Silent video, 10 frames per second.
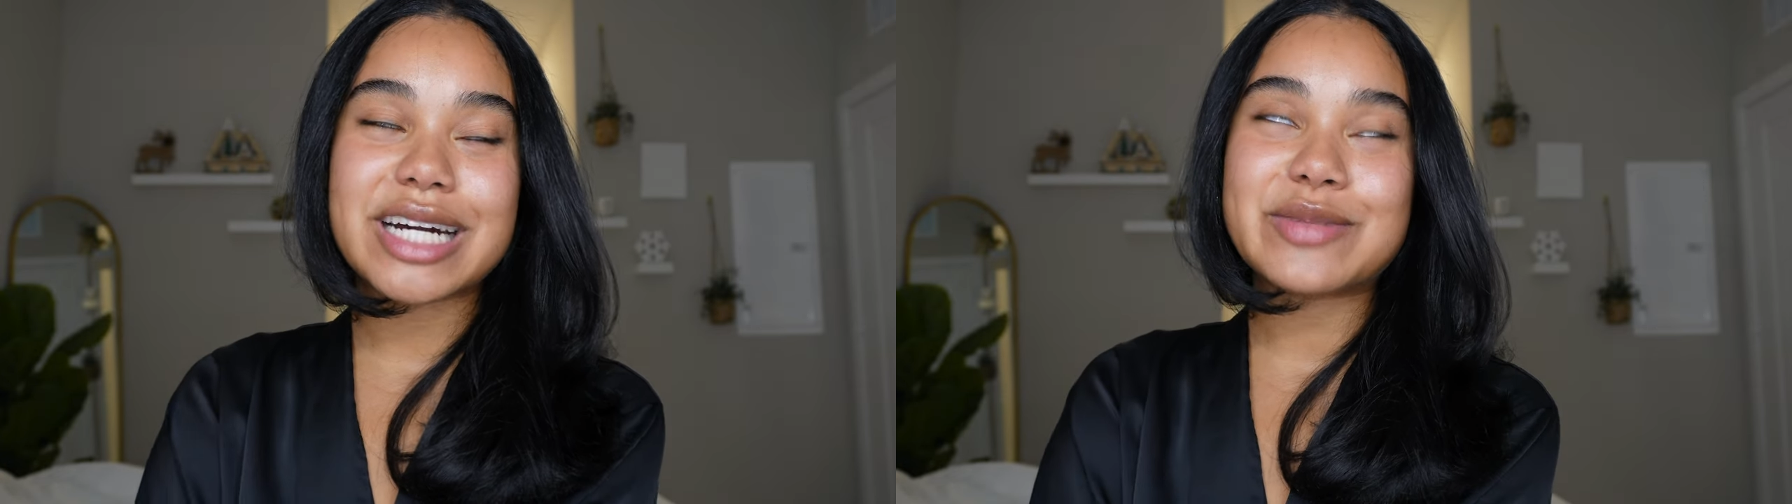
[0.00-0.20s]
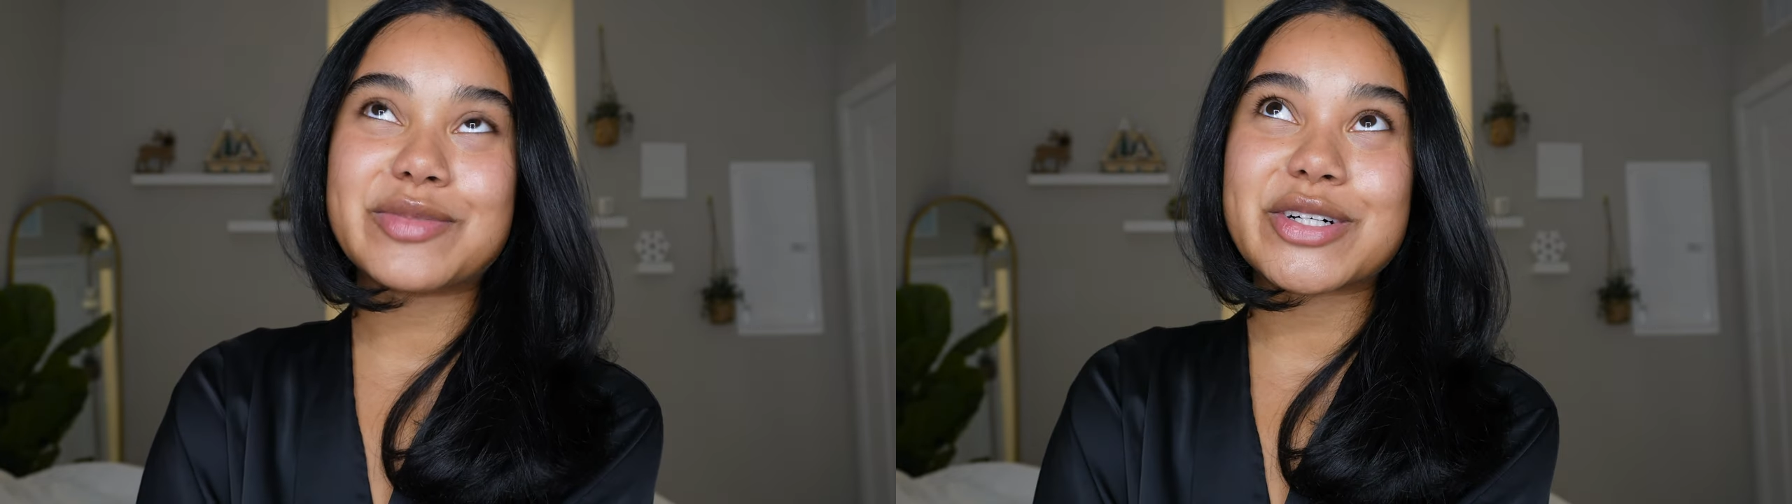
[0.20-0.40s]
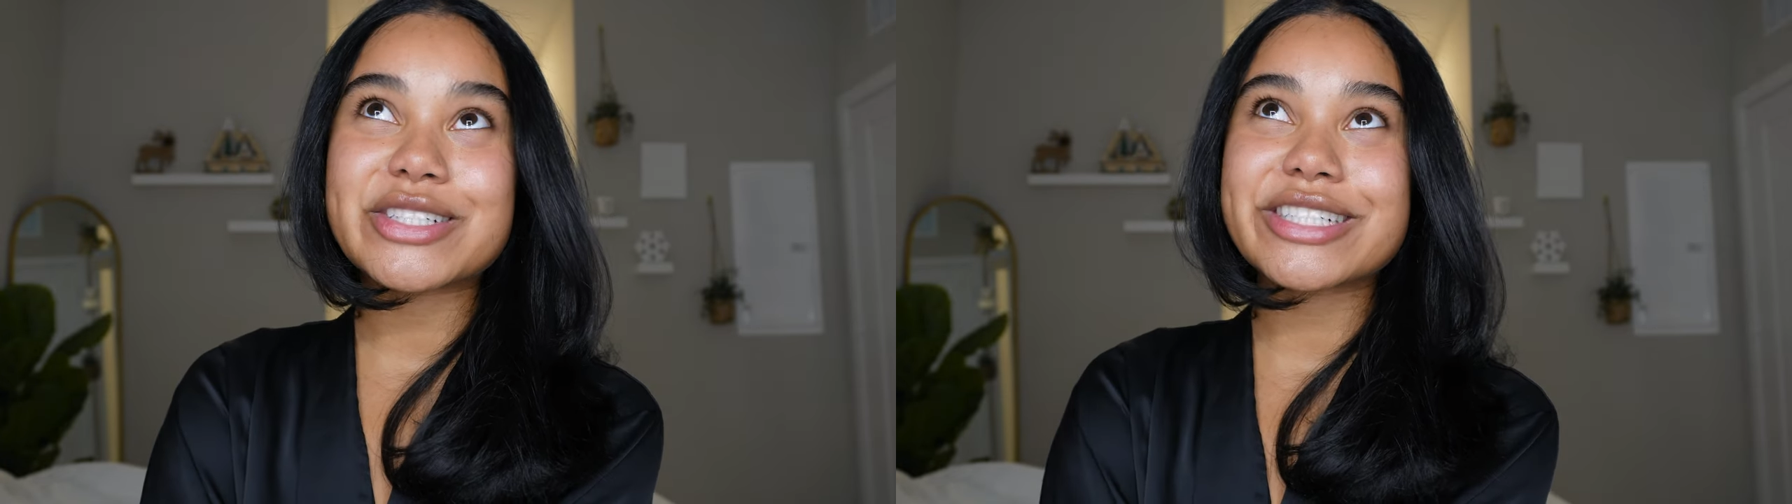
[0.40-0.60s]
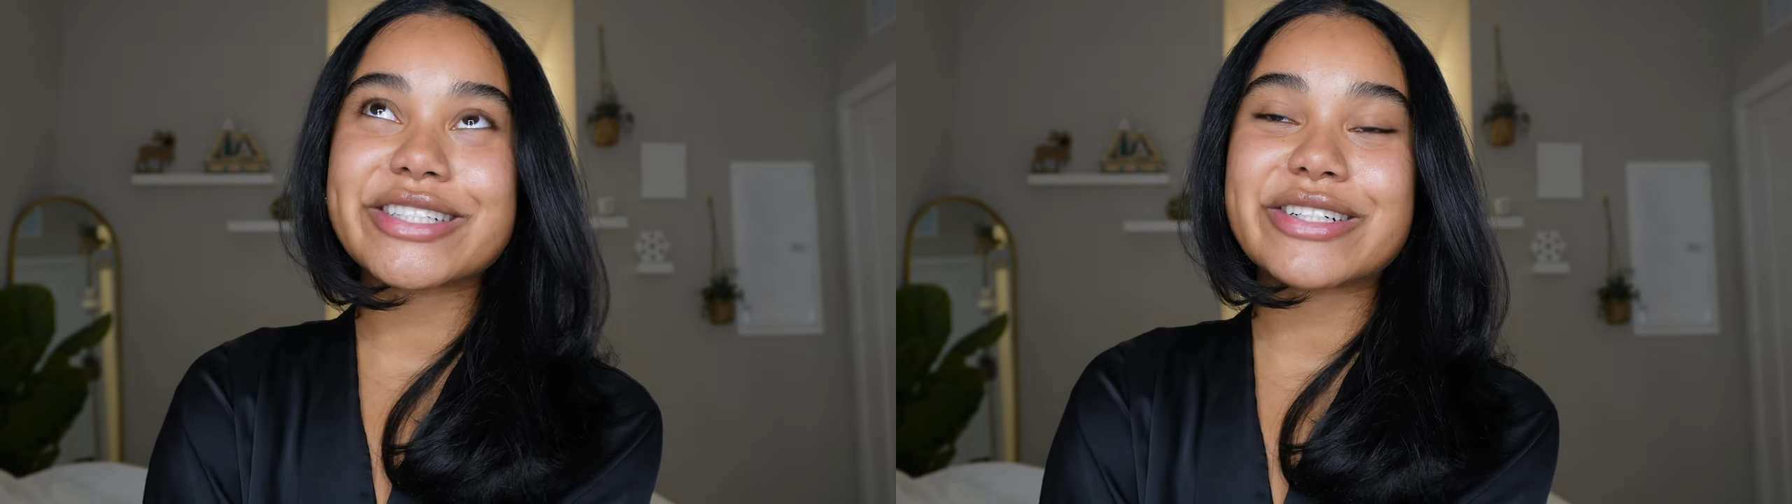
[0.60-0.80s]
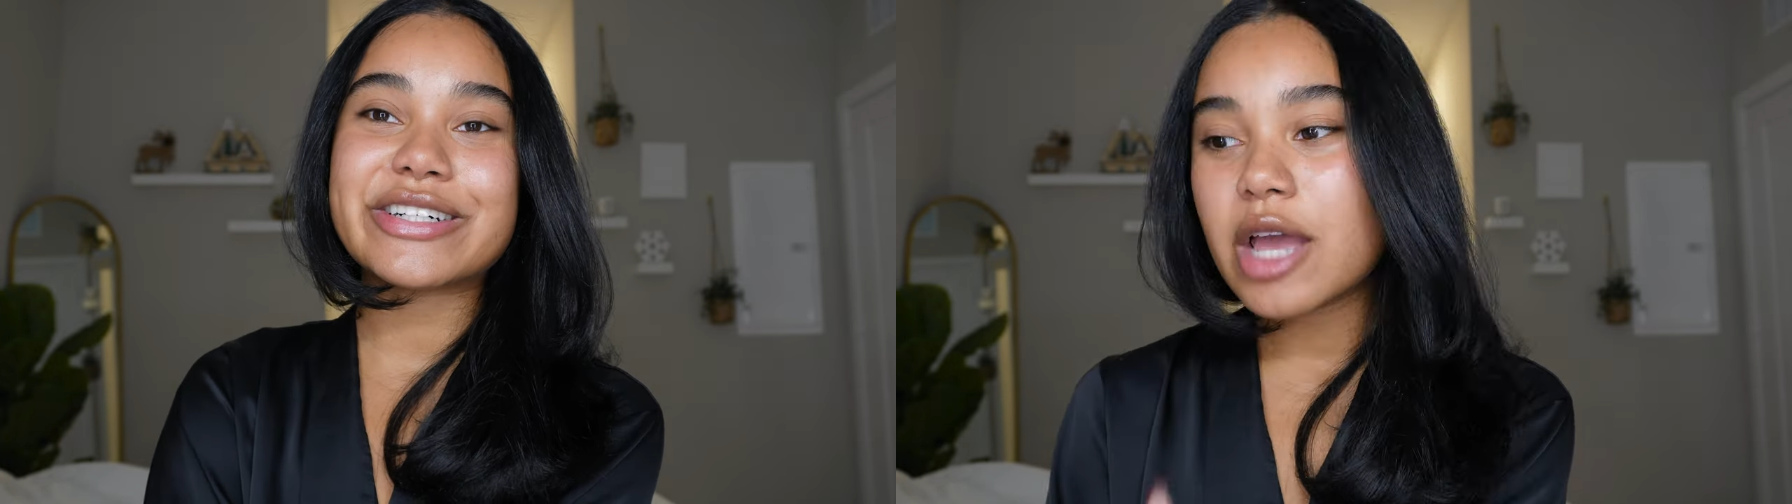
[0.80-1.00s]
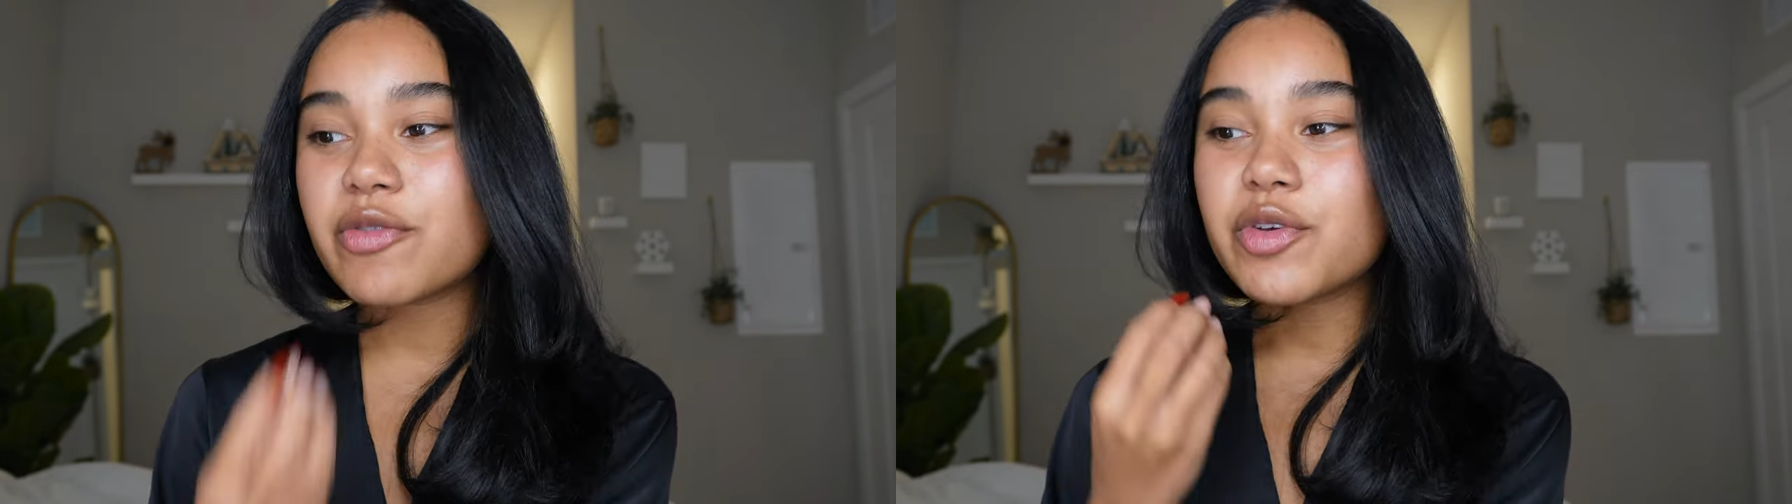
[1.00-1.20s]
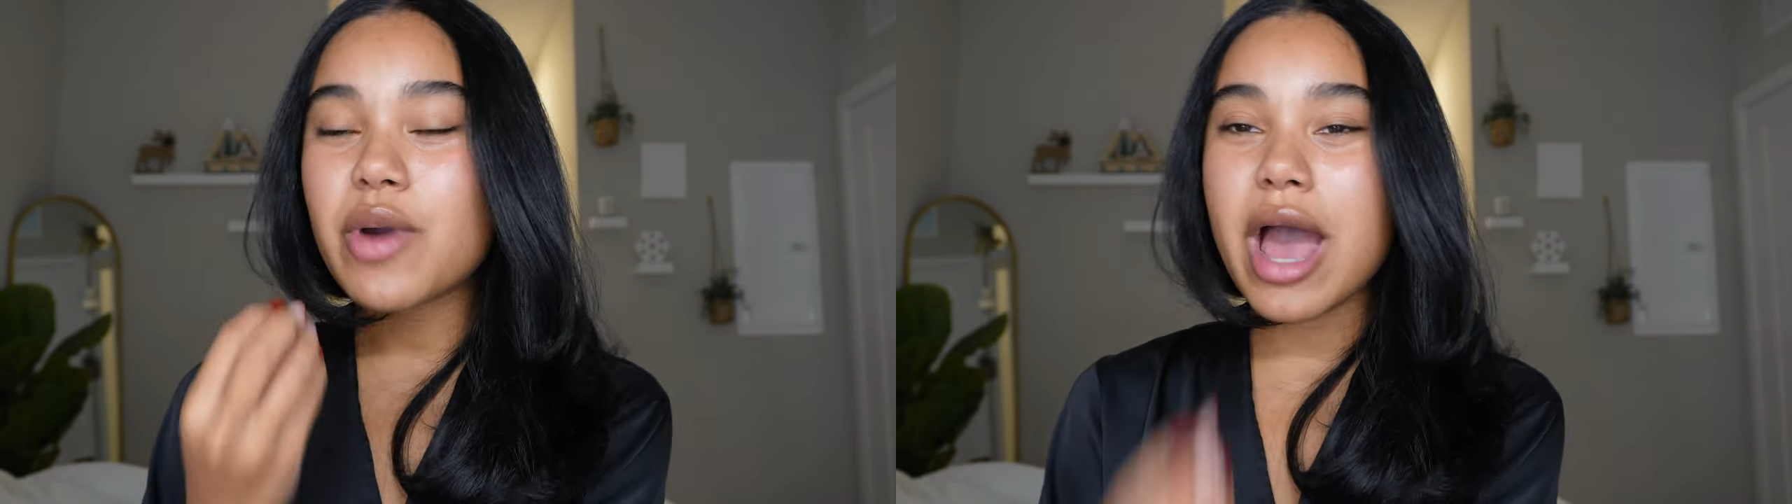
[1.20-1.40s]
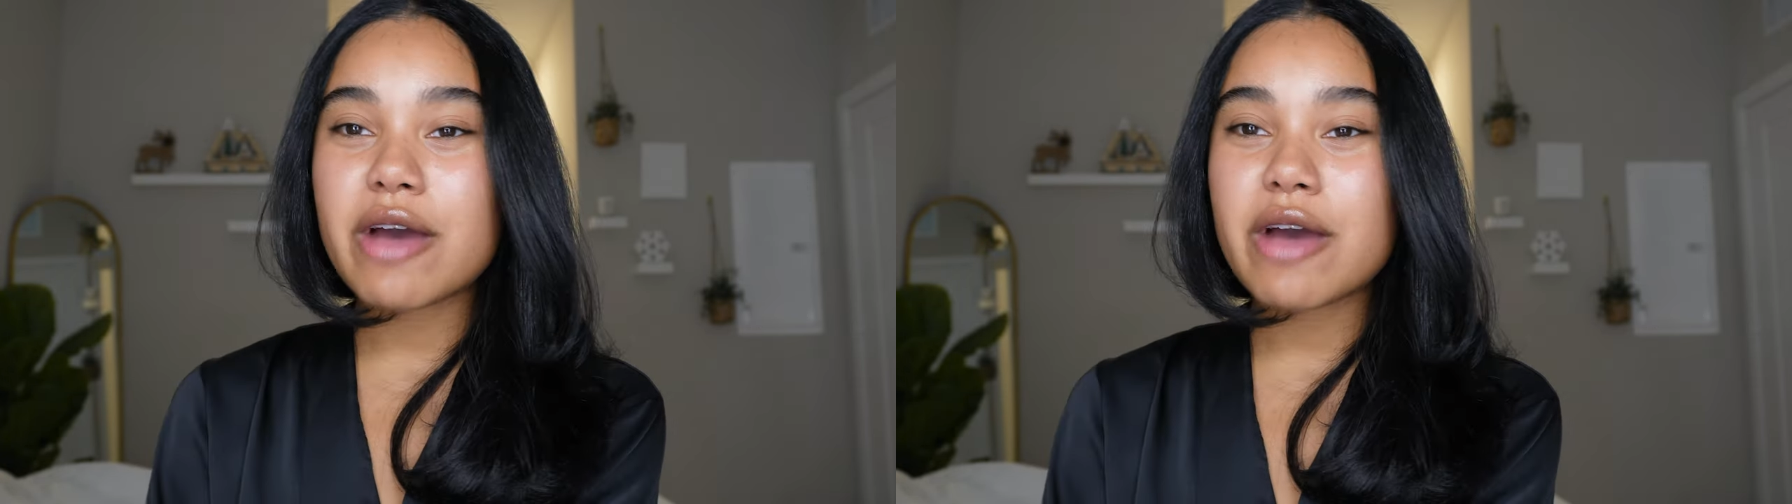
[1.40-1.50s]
emotional. If you